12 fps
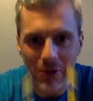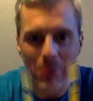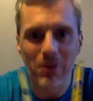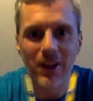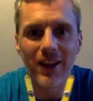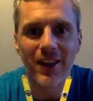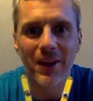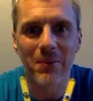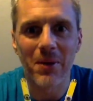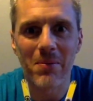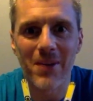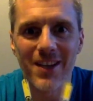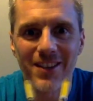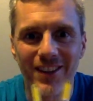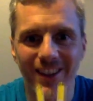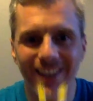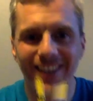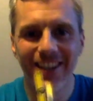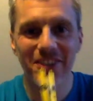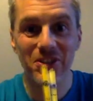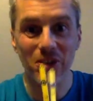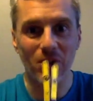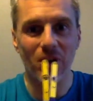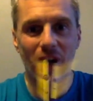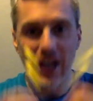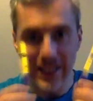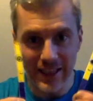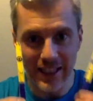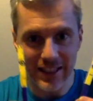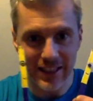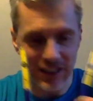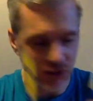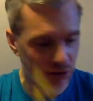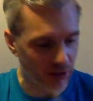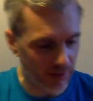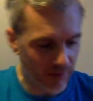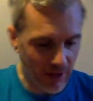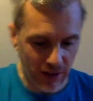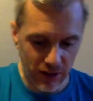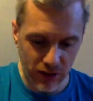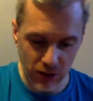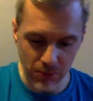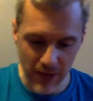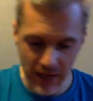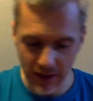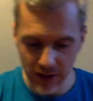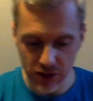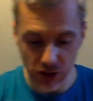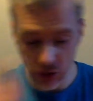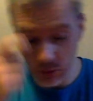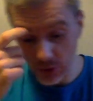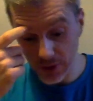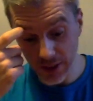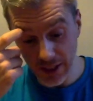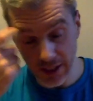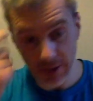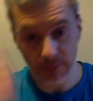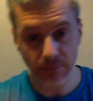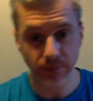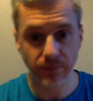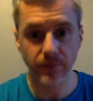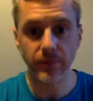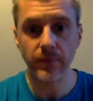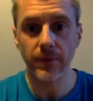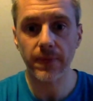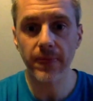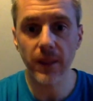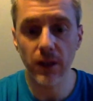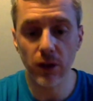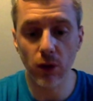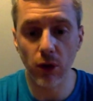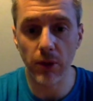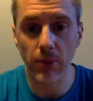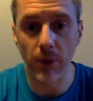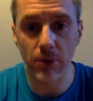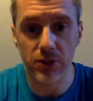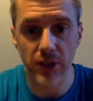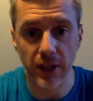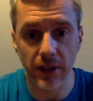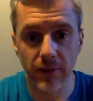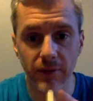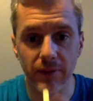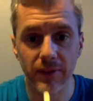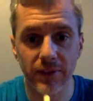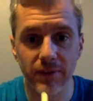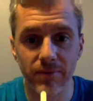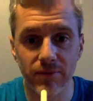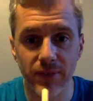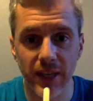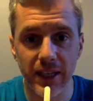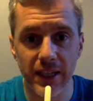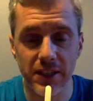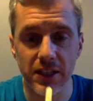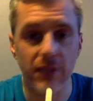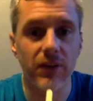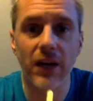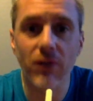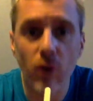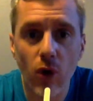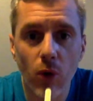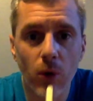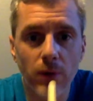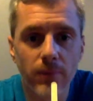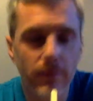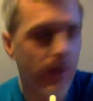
play, that'd be amazing. So let's get to it. To make this, you will need lollipop stick. Dead easy. If you haven't got one,